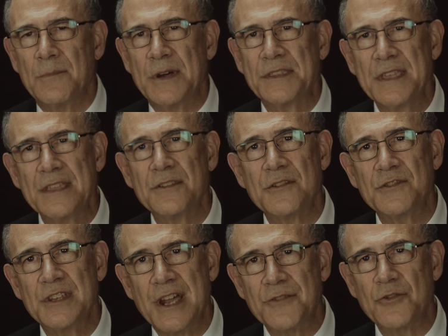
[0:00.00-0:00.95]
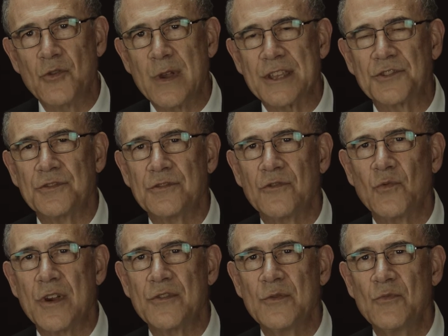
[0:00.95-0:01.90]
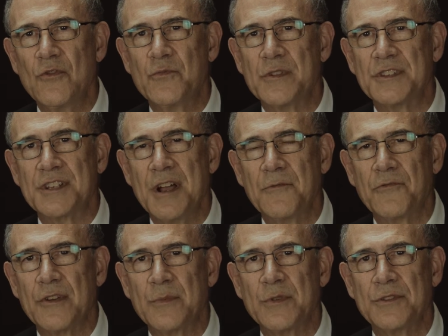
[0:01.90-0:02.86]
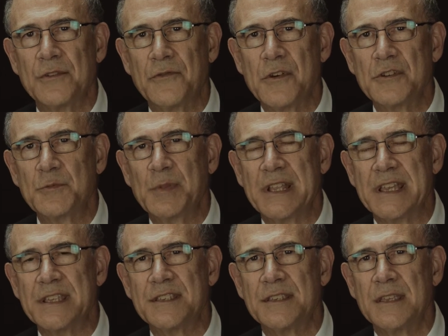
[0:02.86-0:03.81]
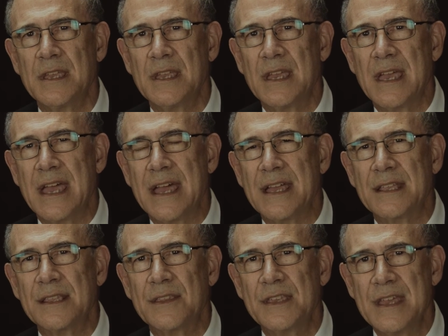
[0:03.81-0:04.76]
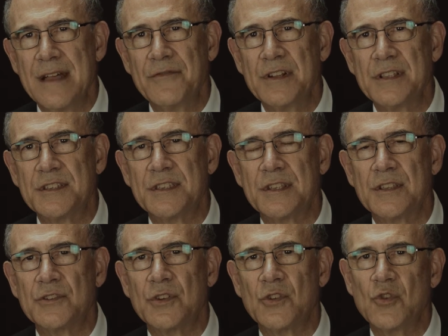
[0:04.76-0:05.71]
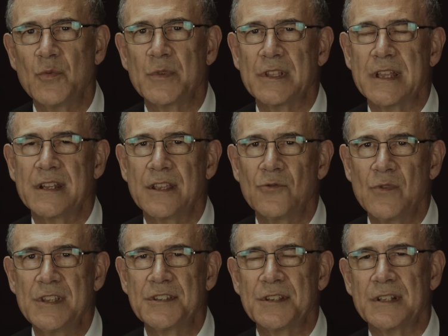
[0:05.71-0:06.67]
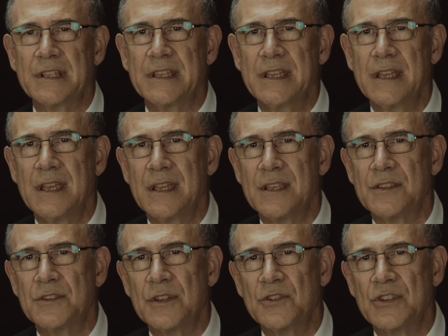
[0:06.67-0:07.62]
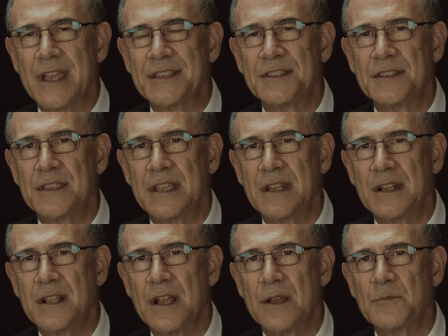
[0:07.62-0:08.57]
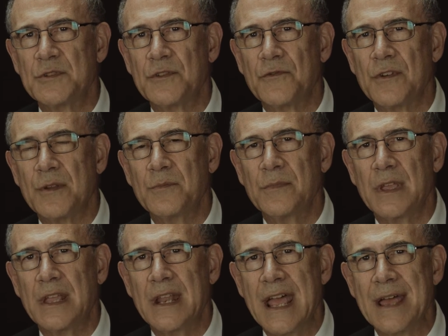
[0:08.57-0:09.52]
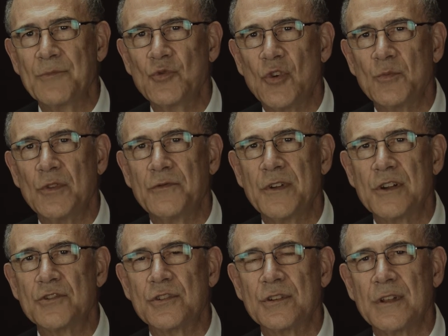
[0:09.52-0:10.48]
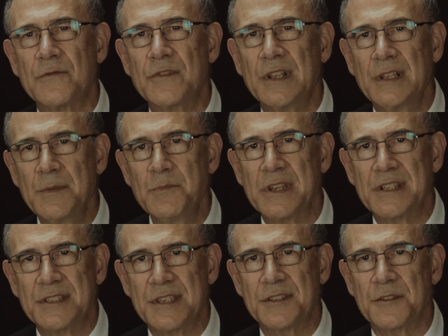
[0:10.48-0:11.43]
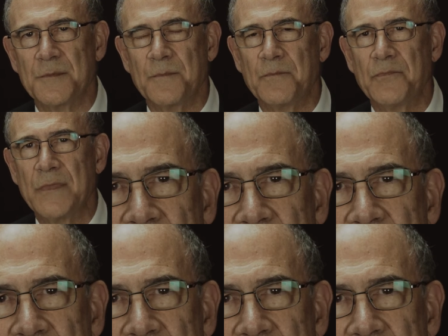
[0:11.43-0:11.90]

But then there's the other question of where the movements come from in the first place. And the evidence that is accumulating recently suggests that it comes from an abnormal function of the limbic system.